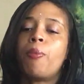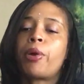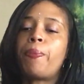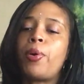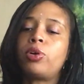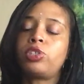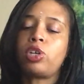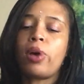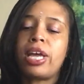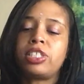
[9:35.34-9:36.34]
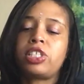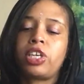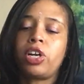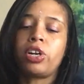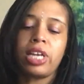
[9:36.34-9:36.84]
proposal and
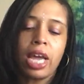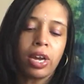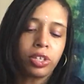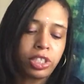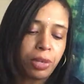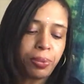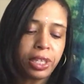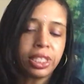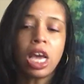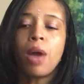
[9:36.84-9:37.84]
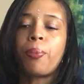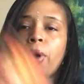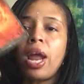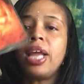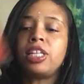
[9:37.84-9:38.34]
security energy, please.
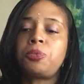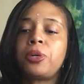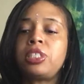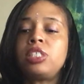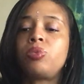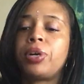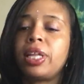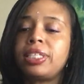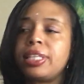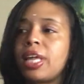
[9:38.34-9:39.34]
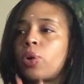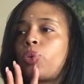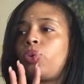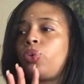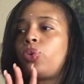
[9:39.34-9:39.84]
Pray. This person is realizing, like,
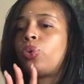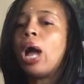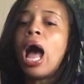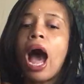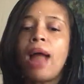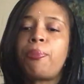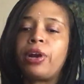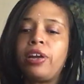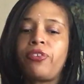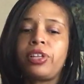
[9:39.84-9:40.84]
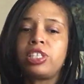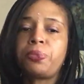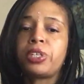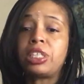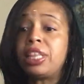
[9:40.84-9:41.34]
ooh, I prayed for this
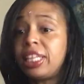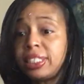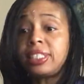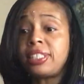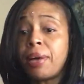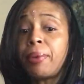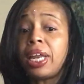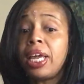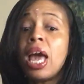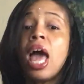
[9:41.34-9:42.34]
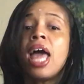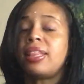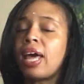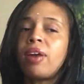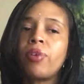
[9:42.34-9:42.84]
person. This is somebody
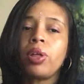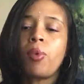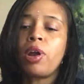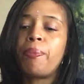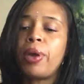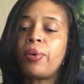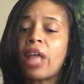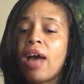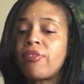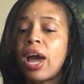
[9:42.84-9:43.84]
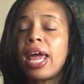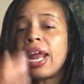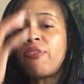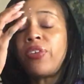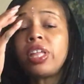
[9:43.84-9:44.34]
that I really want to be with. I've got, and
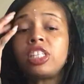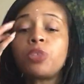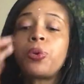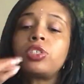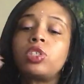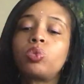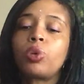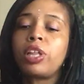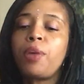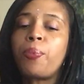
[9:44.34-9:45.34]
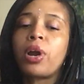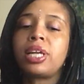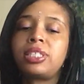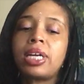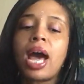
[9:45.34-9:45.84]
I feel like this person's really
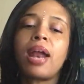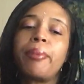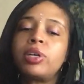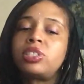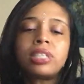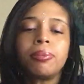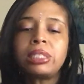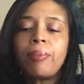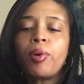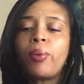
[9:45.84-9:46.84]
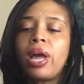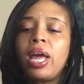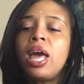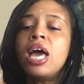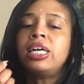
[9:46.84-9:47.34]
praying to God about some type of
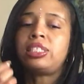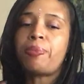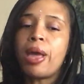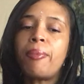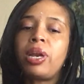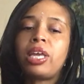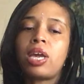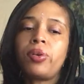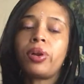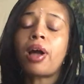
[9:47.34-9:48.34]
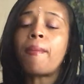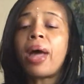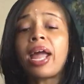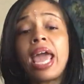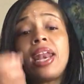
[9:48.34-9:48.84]
way to be able to get you to come
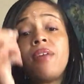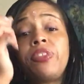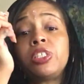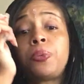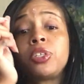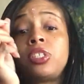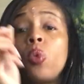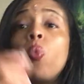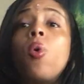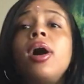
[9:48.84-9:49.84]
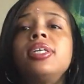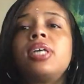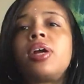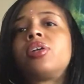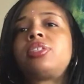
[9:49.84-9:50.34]
back. And if this person was
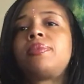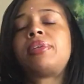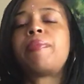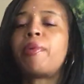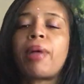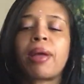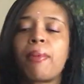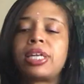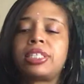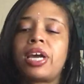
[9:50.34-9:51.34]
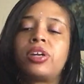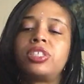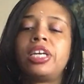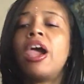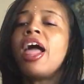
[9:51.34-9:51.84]
under some type of black magic
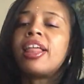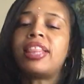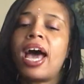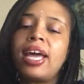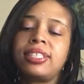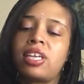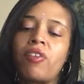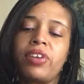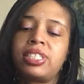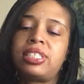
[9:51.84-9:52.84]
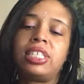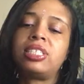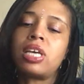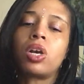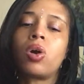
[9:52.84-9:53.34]
energy, that itself is
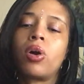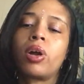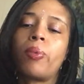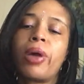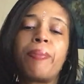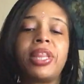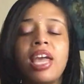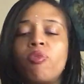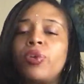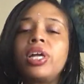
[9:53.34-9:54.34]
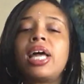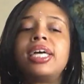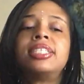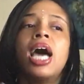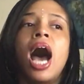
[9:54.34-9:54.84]
ceased and going away. But they
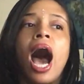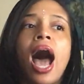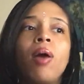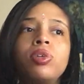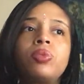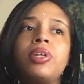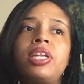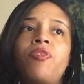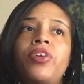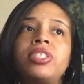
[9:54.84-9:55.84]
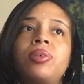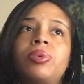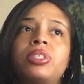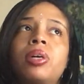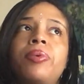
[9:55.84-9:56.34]
realize, I was really defensive
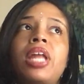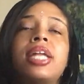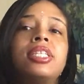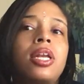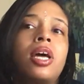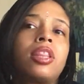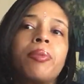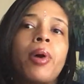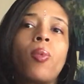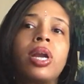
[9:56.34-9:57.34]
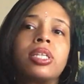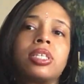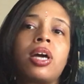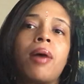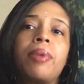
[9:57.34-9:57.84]
with someone that did nothing but wanted
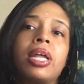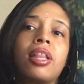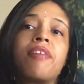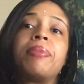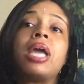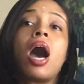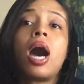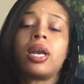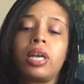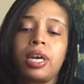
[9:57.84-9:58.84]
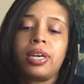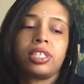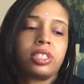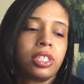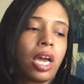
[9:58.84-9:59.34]
to come in and love me
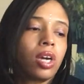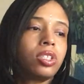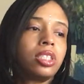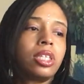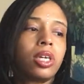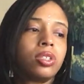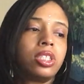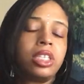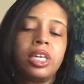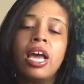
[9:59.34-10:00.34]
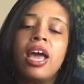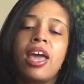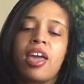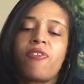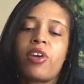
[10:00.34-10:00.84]
unconditionally. Energy's energy.
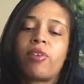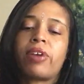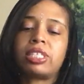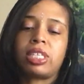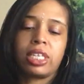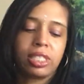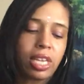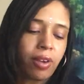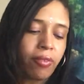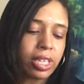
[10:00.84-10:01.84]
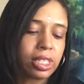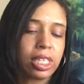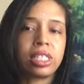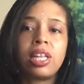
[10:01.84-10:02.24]
If it resonates, it resonates.